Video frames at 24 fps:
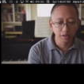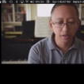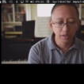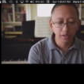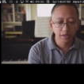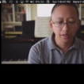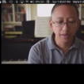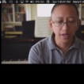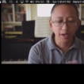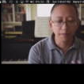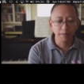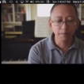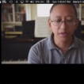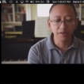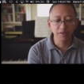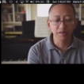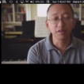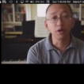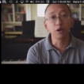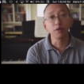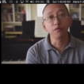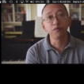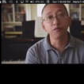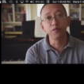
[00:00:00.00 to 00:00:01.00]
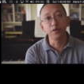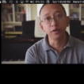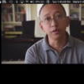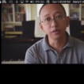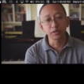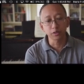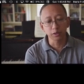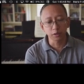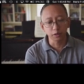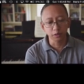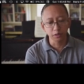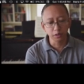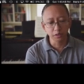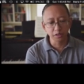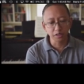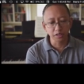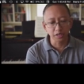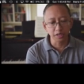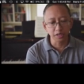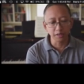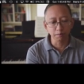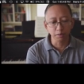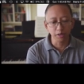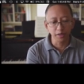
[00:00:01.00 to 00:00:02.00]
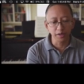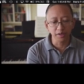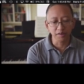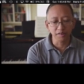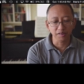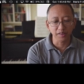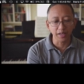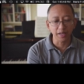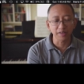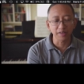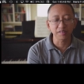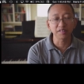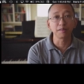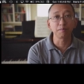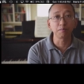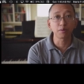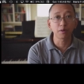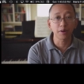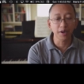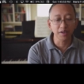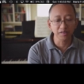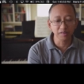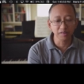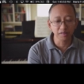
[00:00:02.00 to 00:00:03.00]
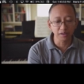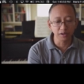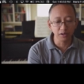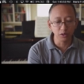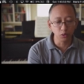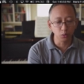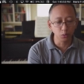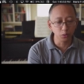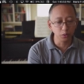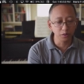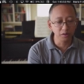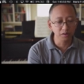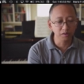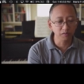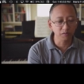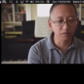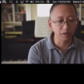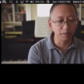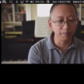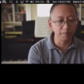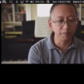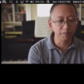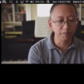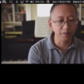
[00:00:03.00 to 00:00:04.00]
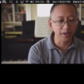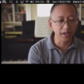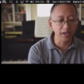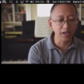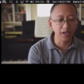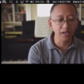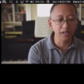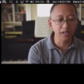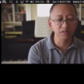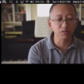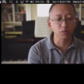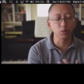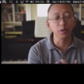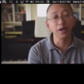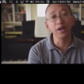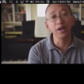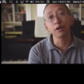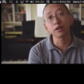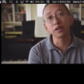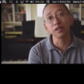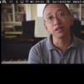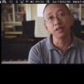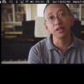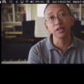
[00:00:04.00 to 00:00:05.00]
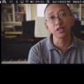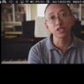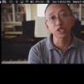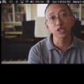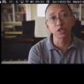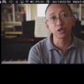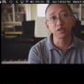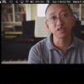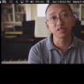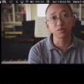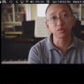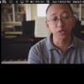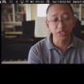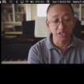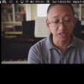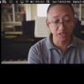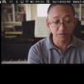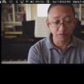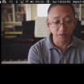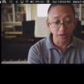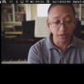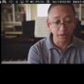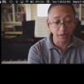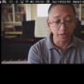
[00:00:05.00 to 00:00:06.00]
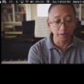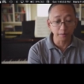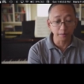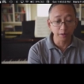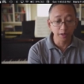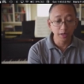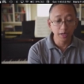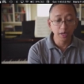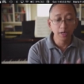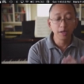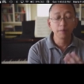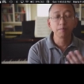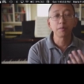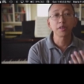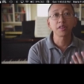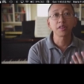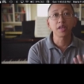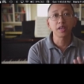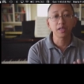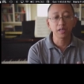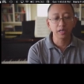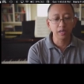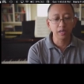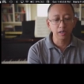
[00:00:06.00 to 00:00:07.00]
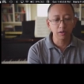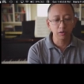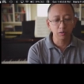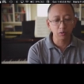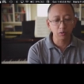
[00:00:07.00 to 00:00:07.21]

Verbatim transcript: That means there are filters in place that suppress the noise from fans or air conditioners, which is fine, but then